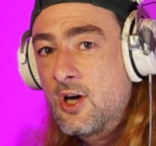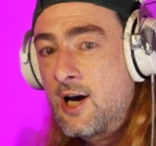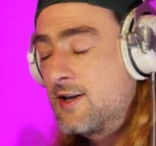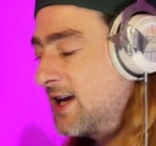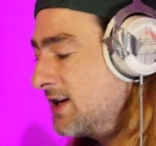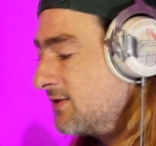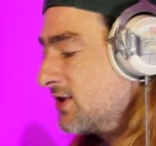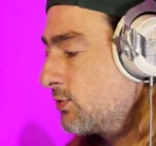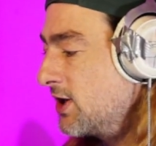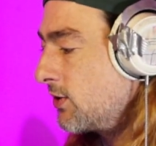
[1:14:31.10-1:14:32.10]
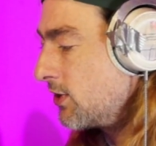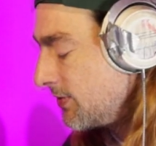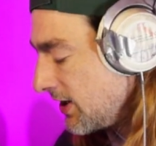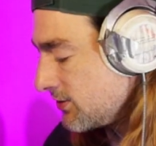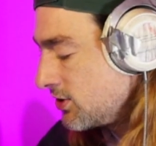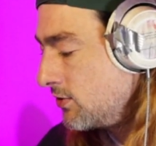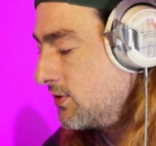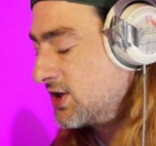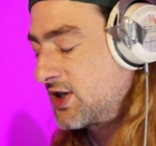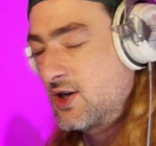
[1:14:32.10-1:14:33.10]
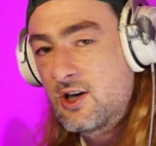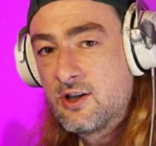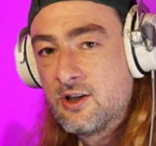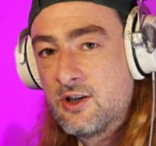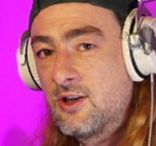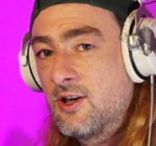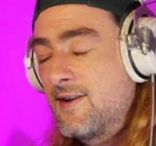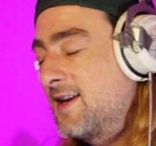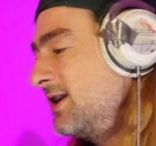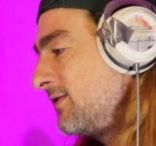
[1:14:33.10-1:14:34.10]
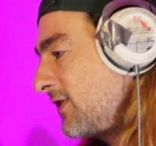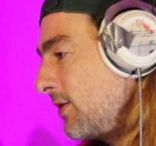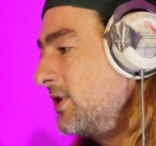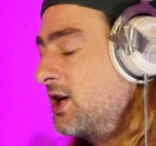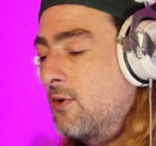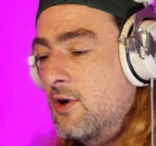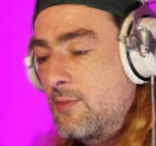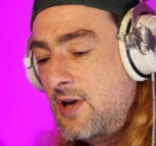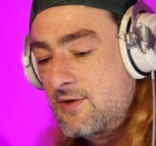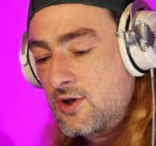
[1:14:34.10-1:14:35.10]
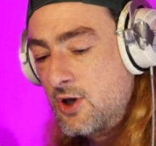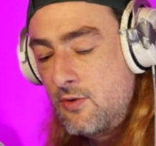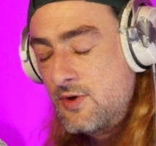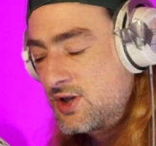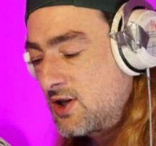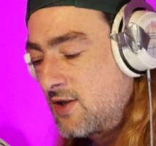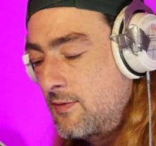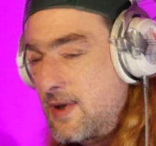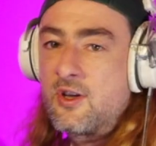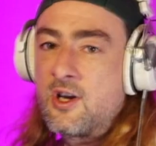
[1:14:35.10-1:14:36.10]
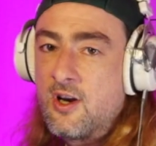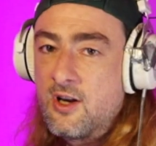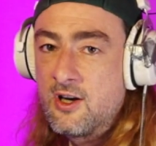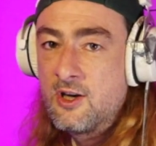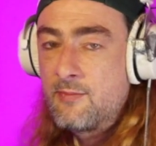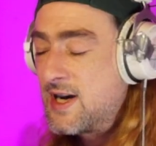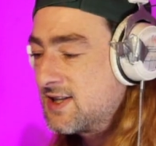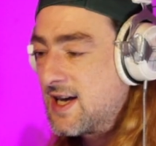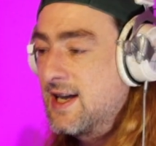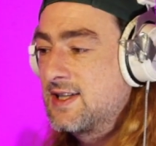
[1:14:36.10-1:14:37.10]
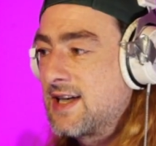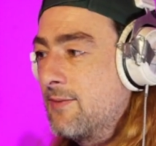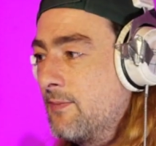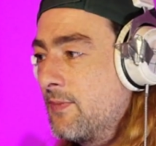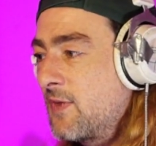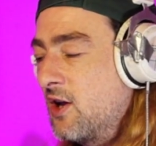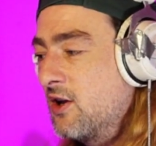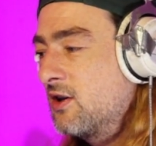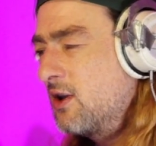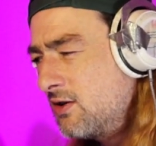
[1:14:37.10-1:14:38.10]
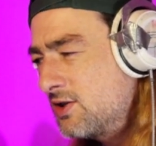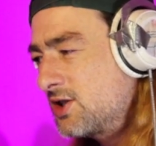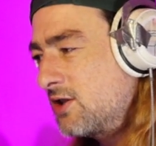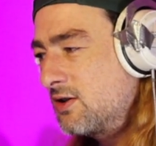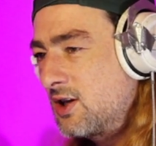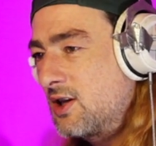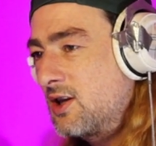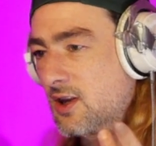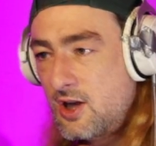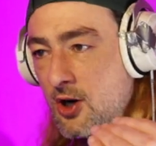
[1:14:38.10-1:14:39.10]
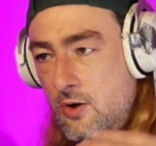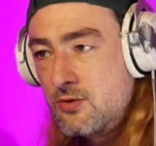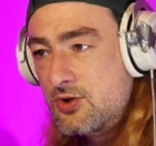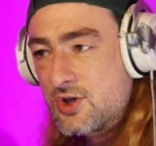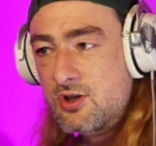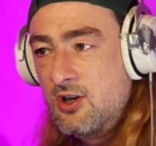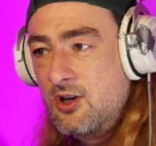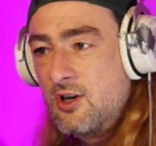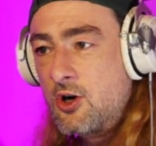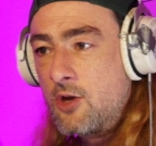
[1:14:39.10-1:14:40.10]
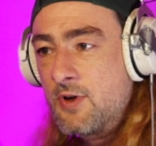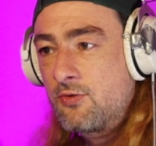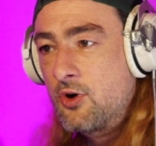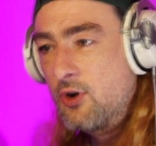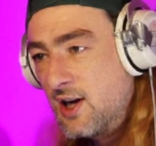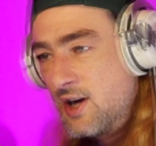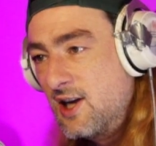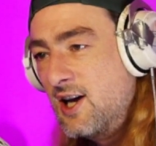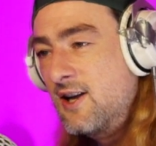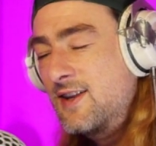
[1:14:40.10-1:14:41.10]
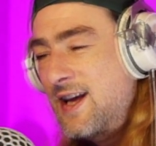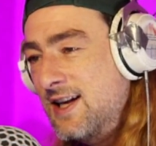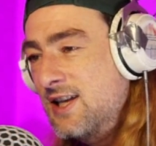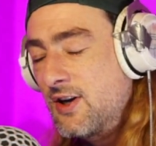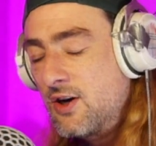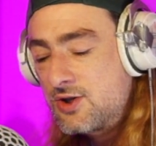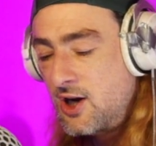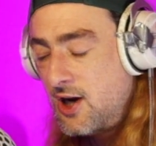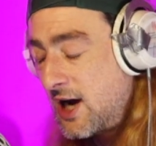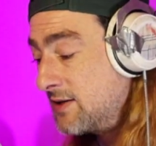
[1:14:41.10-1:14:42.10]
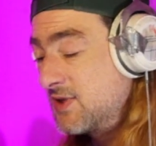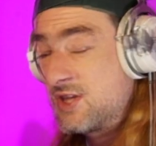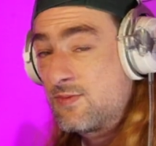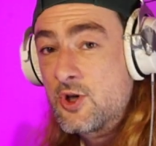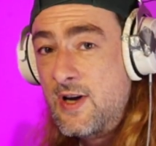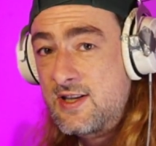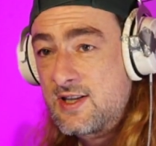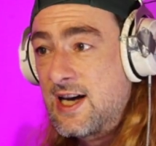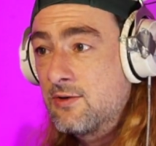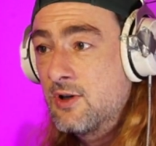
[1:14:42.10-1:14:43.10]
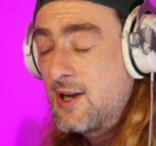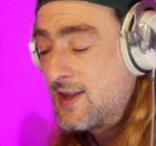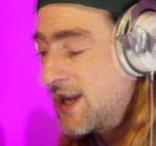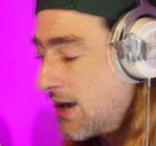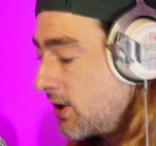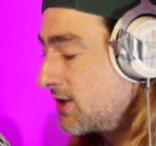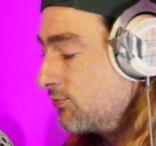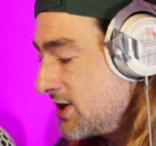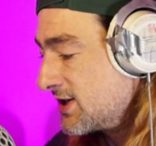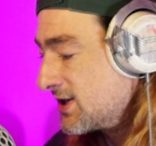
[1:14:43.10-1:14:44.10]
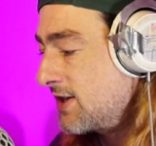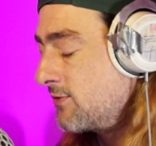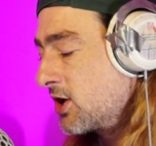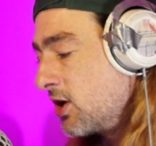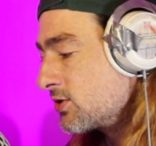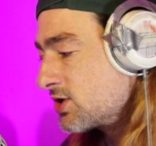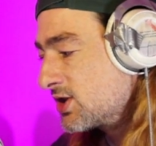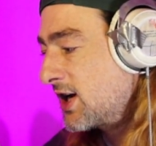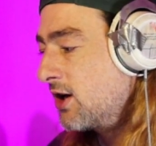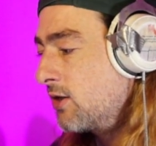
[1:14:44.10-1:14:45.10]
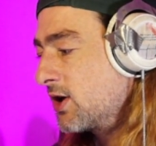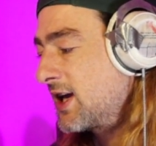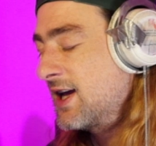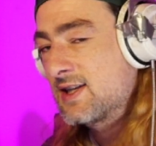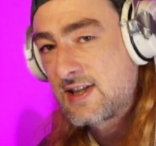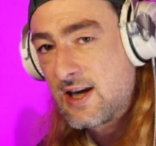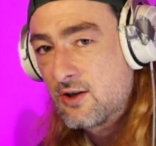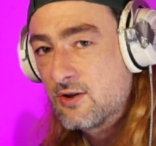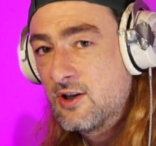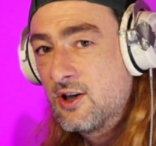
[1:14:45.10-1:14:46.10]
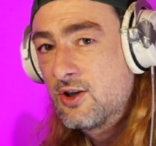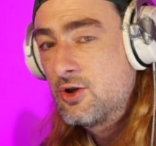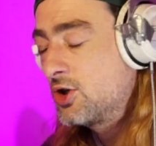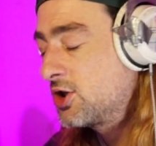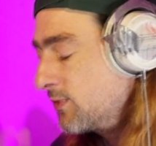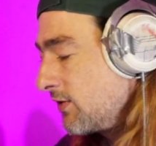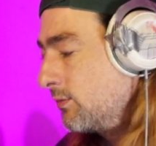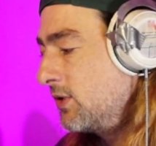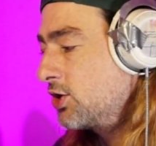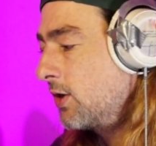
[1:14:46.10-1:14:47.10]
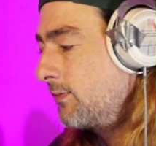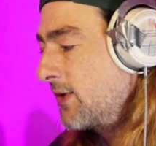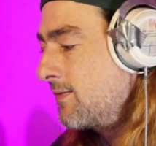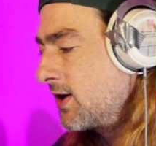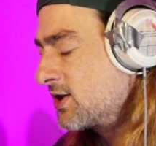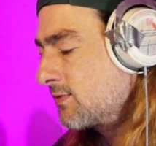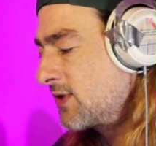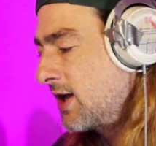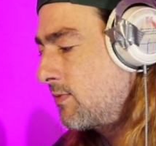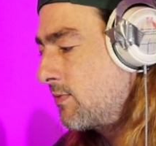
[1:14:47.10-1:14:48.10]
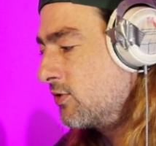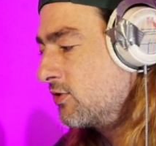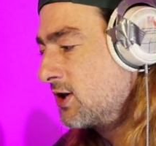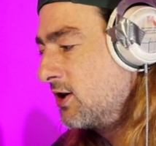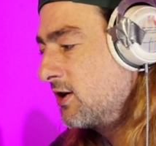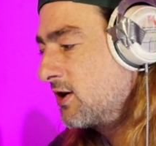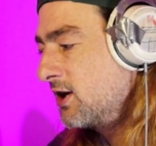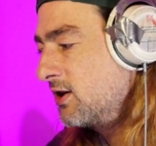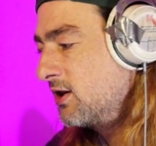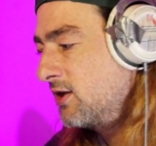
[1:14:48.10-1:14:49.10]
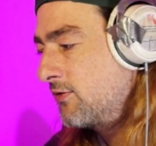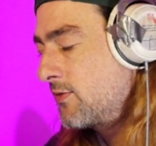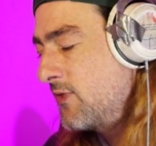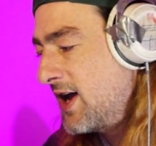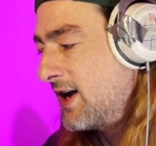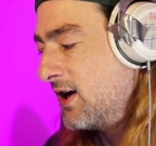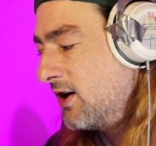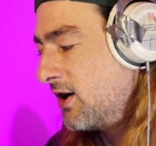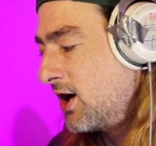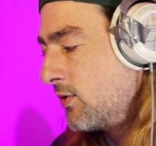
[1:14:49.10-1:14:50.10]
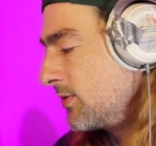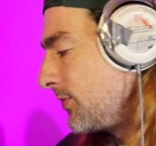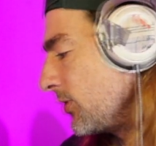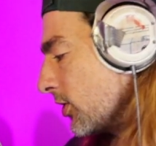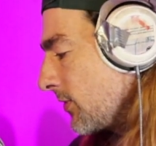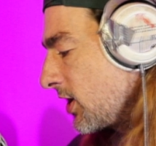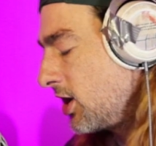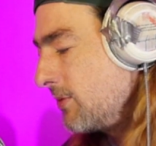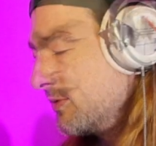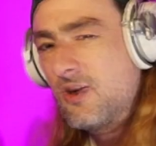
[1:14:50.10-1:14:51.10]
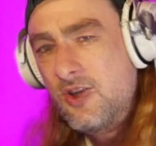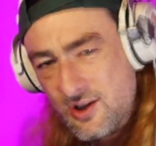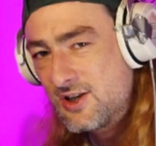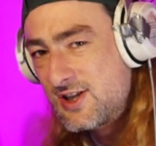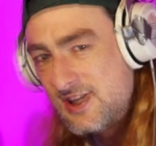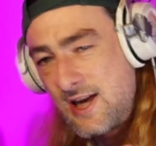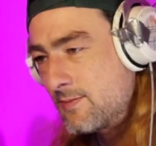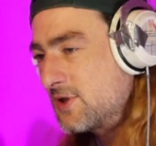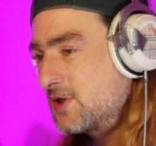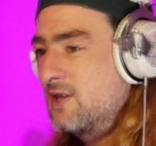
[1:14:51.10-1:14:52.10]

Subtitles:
At the end of this week, I want to be able to do this cut. At the end of that week, I want to be able to know this stuff about the colour, pass that exam. So the goals got me through it, and at the end of it I was like, I am this much better now I can reset my goals and say, I want to get in a salon, you should be giving me a job, mate, because I'm capable. And from there I want to build up my client. It's steps.